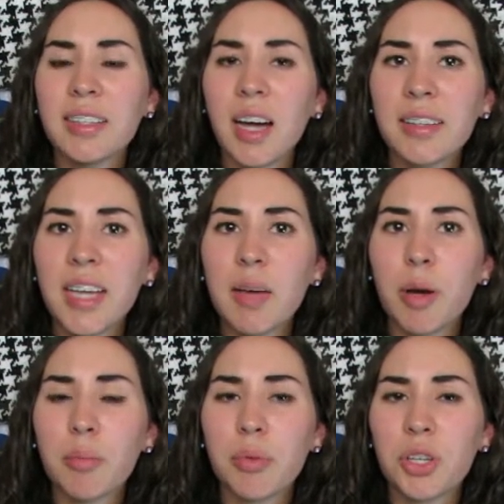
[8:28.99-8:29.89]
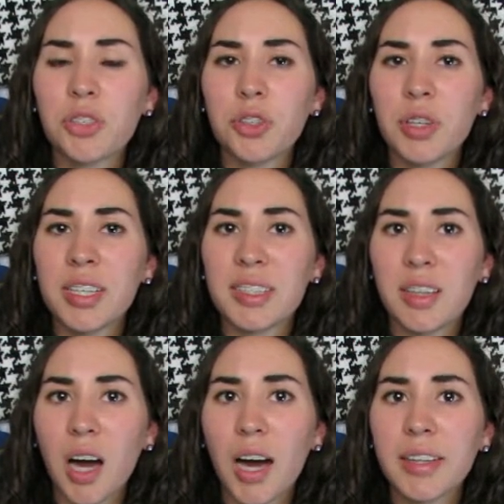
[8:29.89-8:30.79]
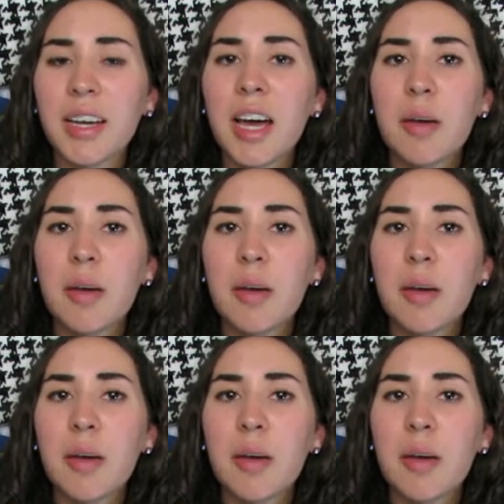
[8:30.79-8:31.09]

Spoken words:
duct tape I'm pretty sure is not,